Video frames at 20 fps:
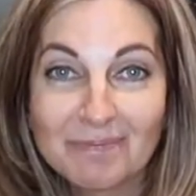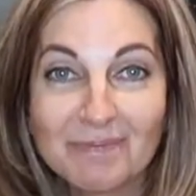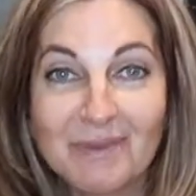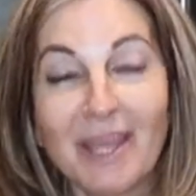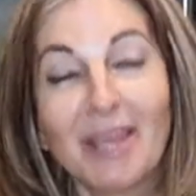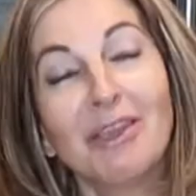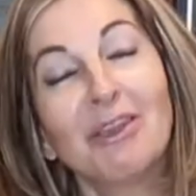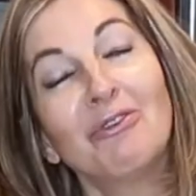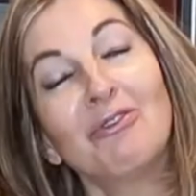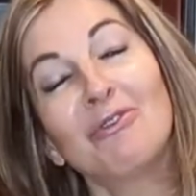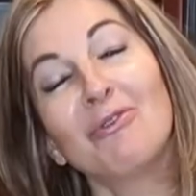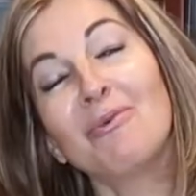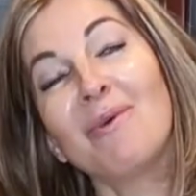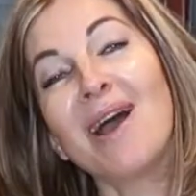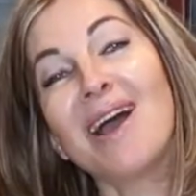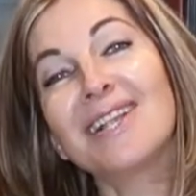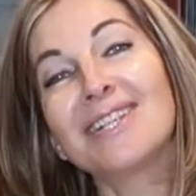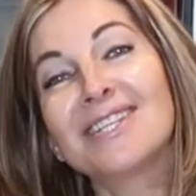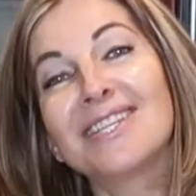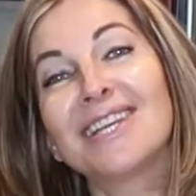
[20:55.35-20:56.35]
Thank you for
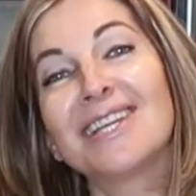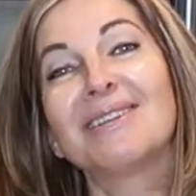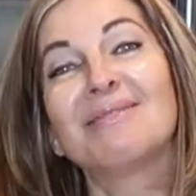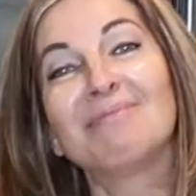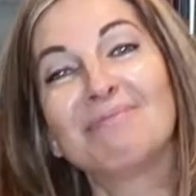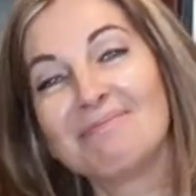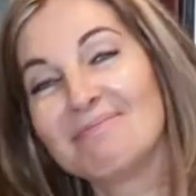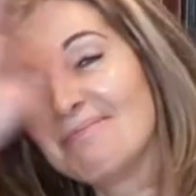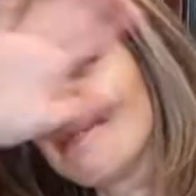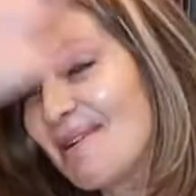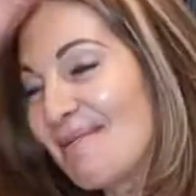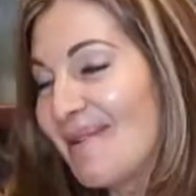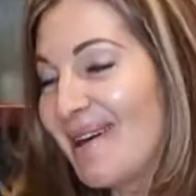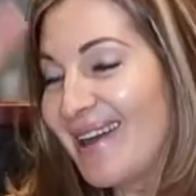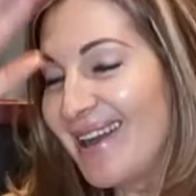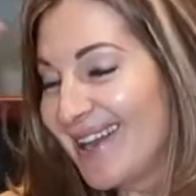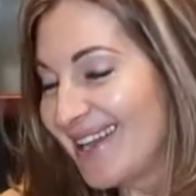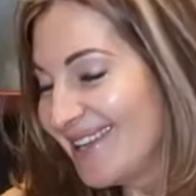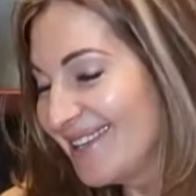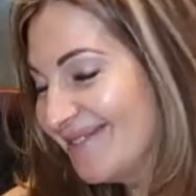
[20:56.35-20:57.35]
watching. Bye
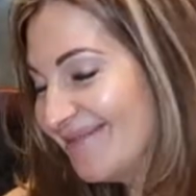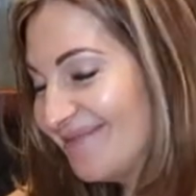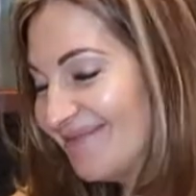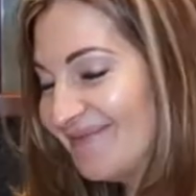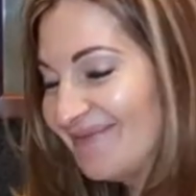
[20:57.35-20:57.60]
bye.